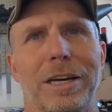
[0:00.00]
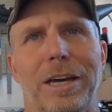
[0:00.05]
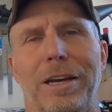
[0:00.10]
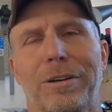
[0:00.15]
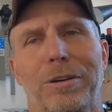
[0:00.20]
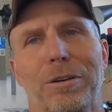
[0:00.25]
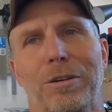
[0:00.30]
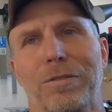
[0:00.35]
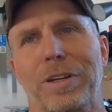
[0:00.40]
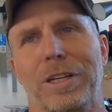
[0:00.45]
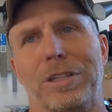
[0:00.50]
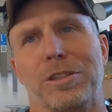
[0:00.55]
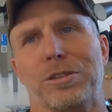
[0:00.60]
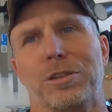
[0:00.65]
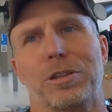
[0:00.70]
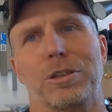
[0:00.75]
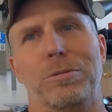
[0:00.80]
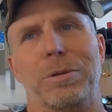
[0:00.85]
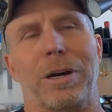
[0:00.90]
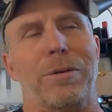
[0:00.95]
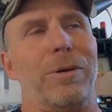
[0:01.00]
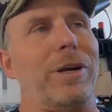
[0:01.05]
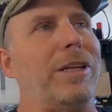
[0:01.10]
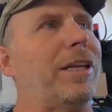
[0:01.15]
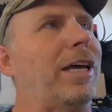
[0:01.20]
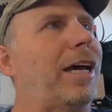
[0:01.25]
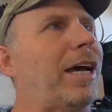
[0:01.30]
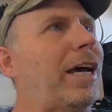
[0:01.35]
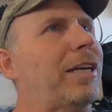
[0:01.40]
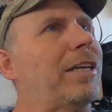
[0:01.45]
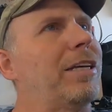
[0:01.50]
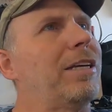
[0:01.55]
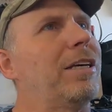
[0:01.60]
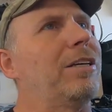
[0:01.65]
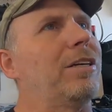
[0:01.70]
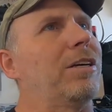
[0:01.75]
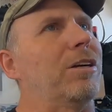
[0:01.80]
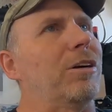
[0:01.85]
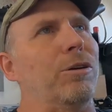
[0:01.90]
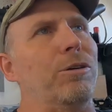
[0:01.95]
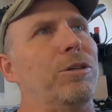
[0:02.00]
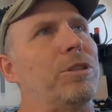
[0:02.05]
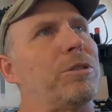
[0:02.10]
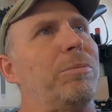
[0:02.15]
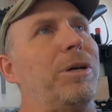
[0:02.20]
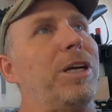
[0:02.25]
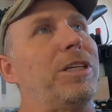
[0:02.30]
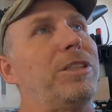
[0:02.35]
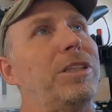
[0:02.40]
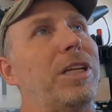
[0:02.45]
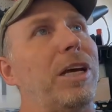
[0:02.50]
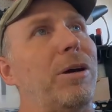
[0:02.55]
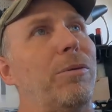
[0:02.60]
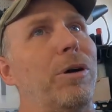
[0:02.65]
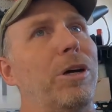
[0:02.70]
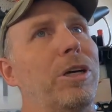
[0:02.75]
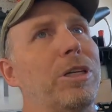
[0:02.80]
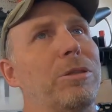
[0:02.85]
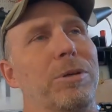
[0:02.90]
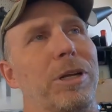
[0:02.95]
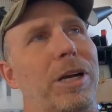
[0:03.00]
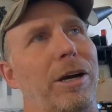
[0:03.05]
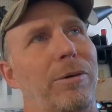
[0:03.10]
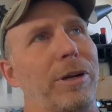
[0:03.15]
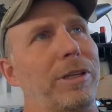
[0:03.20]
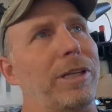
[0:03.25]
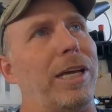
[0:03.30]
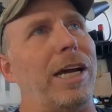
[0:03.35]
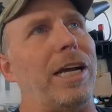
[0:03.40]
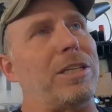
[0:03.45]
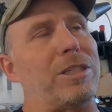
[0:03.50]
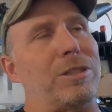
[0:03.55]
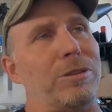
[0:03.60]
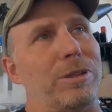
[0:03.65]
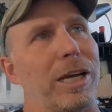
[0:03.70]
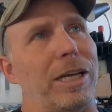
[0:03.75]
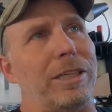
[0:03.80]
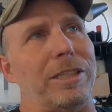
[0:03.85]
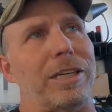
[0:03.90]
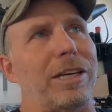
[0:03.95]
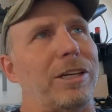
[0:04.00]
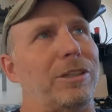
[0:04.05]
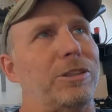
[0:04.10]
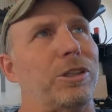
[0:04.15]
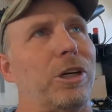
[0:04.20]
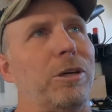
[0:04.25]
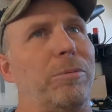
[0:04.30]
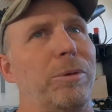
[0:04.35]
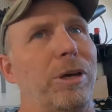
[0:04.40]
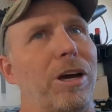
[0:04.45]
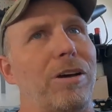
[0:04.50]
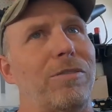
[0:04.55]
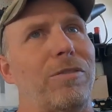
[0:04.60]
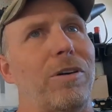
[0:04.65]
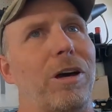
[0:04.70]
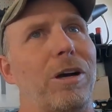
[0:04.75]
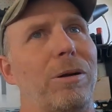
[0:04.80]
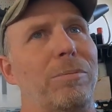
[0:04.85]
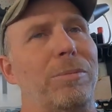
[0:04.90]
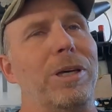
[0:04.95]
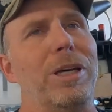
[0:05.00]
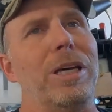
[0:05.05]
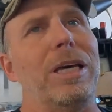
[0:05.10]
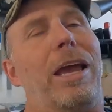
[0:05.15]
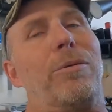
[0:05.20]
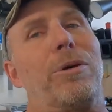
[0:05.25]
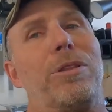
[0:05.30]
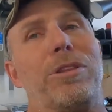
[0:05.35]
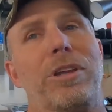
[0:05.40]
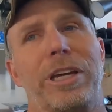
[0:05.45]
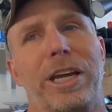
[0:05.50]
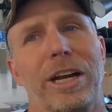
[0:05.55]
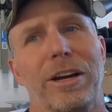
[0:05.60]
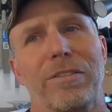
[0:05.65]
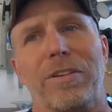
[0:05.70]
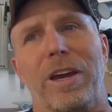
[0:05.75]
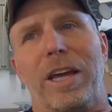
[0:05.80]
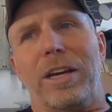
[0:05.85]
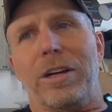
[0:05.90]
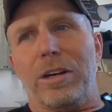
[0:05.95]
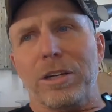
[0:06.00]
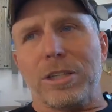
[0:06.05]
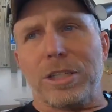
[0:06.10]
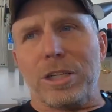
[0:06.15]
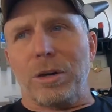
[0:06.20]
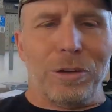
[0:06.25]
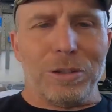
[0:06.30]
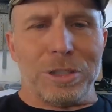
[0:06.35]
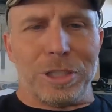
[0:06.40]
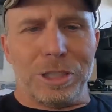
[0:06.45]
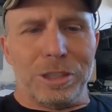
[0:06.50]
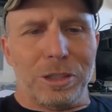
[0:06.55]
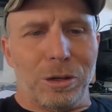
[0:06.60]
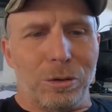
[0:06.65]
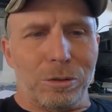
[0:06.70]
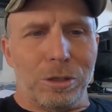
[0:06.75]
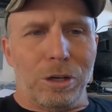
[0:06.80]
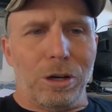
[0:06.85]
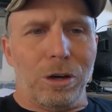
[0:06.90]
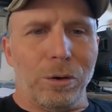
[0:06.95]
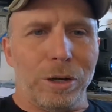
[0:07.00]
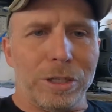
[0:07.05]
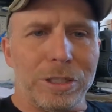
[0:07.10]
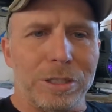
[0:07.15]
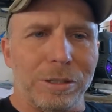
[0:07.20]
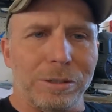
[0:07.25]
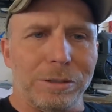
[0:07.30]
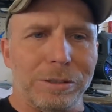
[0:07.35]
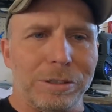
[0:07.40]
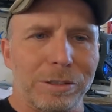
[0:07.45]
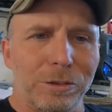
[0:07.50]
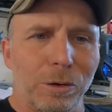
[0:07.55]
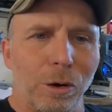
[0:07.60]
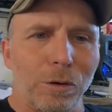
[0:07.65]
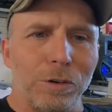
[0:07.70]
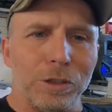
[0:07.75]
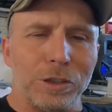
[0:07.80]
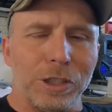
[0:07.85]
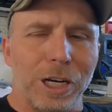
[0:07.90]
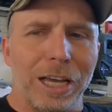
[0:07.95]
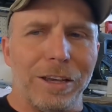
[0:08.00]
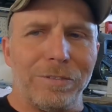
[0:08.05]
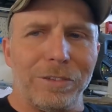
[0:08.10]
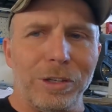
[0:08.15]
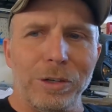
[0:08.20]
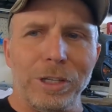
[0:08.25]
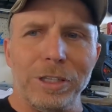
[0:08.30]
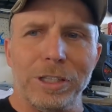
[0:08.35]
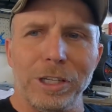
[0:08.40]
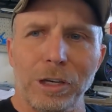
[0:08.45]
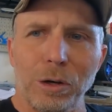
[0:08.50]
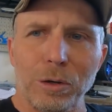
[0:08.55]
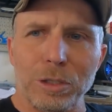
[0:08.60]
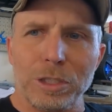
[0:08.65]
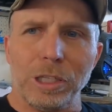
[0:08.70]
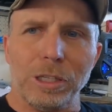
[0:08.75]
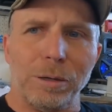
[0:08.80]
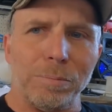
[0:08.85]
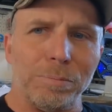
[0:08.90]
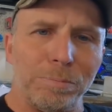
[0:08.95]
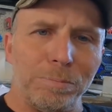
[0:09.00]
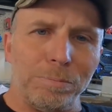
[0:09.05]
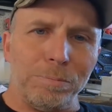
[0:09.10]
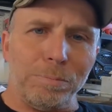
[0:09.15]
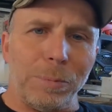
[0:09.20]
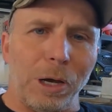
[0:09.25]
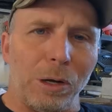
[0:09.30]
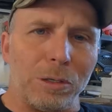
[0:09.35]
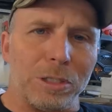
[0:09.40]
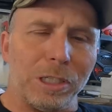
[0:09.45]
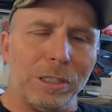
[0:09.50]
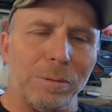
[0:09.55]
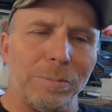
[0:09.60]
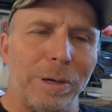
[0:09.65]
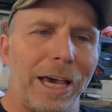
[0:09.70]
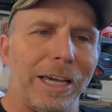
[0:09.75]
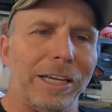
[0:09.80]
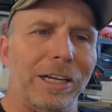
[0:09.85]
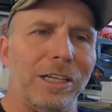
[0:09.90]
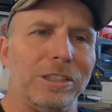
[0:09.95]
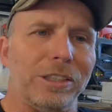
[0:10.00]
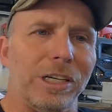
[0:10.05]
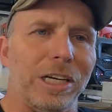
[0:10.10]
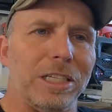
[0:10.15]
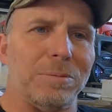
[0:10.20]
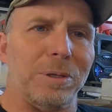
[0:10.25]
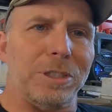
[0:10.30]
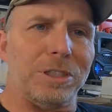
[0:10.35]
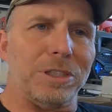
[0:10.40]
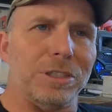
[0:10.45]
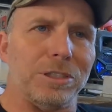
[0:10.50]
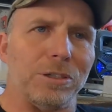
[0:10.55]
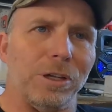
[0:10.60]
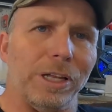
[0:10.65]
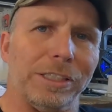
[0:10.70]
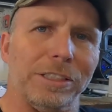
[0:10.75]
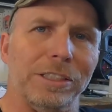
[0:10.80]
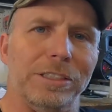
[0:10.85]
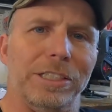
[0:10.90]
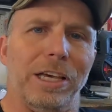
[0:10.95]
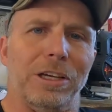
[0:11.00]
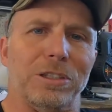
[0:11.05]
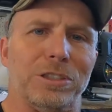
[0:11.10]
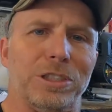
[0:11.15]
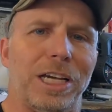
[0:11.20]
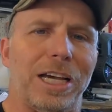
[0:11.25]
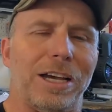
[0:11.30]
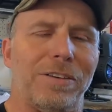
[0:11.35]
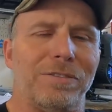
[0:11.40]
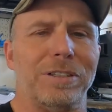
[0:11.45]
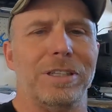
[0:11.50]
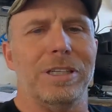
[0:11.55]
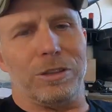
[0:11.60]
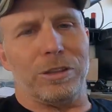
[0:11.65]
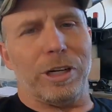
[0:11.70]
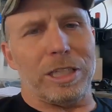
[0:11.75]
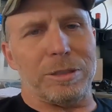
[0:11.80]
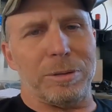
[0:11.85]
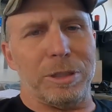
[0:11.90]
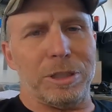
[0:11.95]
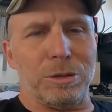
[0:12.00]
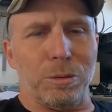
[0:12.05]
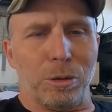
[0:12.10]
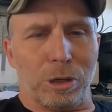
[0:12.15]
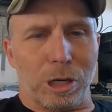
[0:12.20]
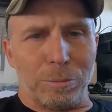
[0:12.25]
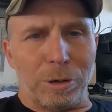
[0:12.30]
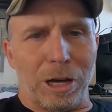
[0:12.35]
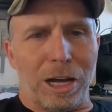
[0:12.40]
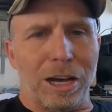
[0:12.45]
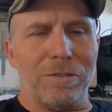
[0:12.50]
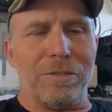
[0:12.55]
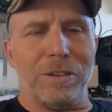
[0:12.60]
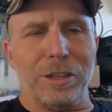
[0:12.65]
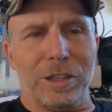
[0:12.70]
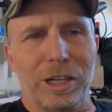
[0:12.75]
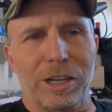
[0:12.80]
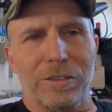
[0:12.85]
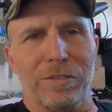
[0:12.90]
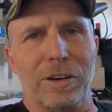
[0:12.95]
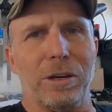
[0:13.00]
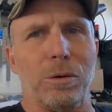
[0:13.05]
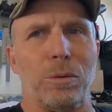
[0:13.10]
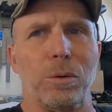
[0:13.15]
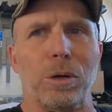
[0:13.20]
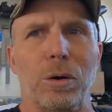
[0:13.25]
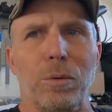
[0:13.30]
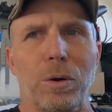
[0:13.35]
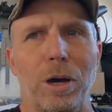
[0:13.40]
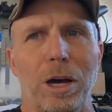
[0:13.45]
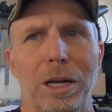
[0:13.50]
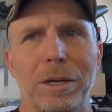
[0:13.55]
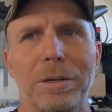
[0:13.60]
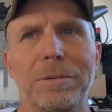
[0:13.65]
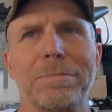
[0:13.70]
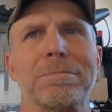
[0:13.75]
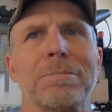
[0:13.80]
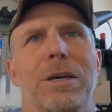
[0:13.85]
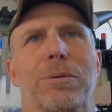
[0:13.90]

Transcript: I don't know if that's true, but I read that, or whose opinion that was, but I read that, so that kind of turned me off on them. And with the gear vendors, for those that don't know, it's a overdrive unit that mounts on the back of your transmission. So like the tail shaft, the transmission will come off, the gear vendor will go on.